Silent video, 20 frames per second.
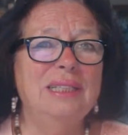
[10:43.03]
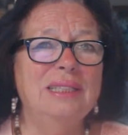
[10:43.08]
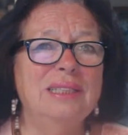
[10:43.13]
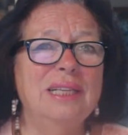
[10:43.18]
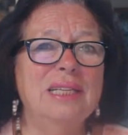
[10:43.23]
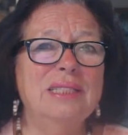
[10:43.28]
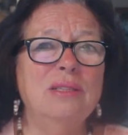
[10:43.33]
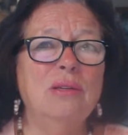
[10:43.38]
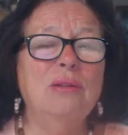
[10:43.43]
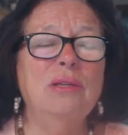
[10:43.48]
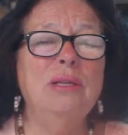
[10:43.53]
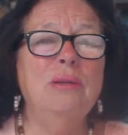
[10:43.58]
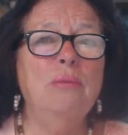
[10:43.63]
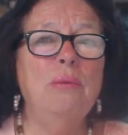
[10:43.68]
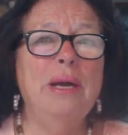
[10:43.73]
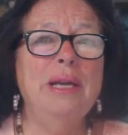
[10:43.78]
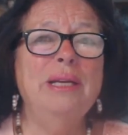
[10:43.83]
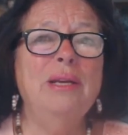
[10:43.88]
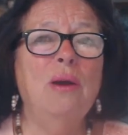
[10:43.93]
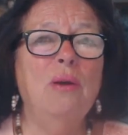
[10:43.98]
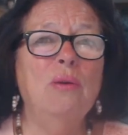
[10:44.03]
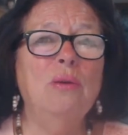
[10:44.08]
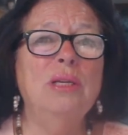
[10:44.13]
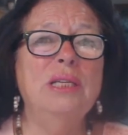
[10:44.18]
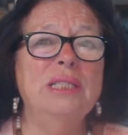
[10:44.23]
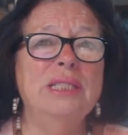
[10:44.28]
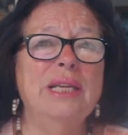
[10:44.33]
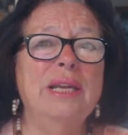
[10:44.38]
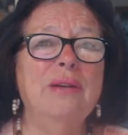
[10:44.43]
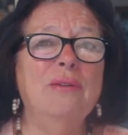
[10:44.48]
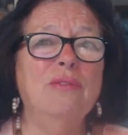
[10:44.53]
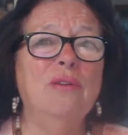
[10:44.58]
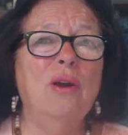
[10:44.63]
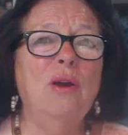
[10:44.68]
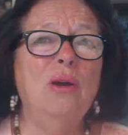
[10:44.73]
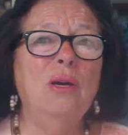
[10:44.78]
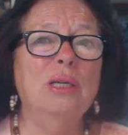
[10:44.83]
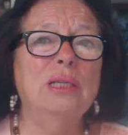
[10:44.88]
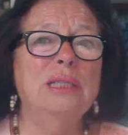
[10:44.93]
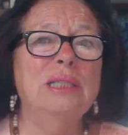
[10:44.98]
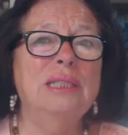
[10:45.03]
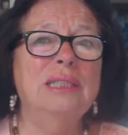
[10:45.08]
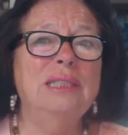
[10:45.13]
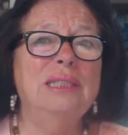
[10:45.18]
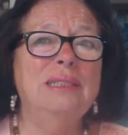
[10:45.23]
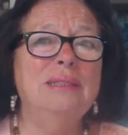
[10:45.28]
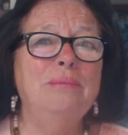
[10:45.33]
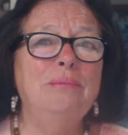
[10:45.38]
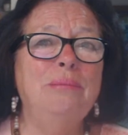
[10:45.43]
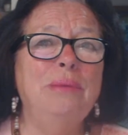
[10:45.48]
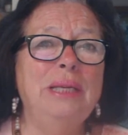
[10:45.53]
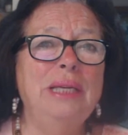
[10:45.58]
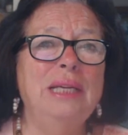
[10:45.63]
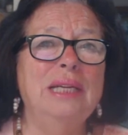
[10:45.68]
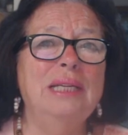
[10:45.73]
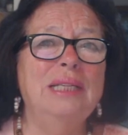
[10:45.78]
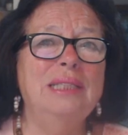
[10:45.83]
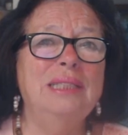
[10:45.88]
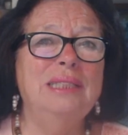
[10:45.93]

There's only one Holy Son of God, me.